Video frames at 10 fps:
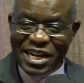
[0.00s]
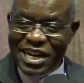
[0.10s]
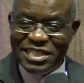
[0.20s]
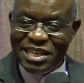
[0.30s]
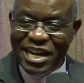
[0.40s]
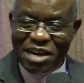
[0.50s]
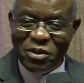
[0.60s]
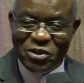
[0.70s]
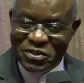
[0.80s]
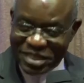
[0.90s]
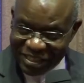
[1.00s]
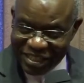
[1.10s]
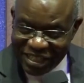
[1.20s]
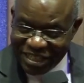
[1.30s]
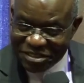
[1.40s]
He doesn't care about those things,
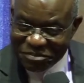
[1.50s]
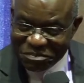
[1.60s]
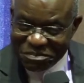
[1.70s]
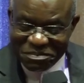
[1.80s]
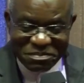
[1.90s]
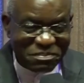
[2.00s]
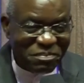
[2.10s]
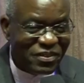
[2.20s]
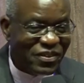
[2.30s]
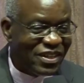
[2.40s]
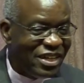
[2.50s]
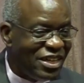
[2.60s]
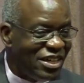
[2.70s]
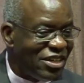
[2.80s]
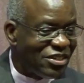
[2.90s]
isn't it?
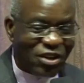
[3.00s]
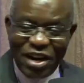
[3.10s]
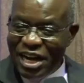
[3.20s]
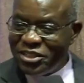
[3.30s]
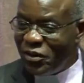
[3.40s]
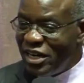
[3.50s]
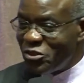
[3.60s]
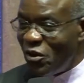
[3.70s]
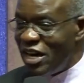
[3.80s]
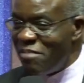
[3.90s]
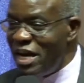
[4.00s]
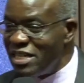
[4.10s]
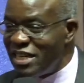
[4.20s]
So actually, to ornament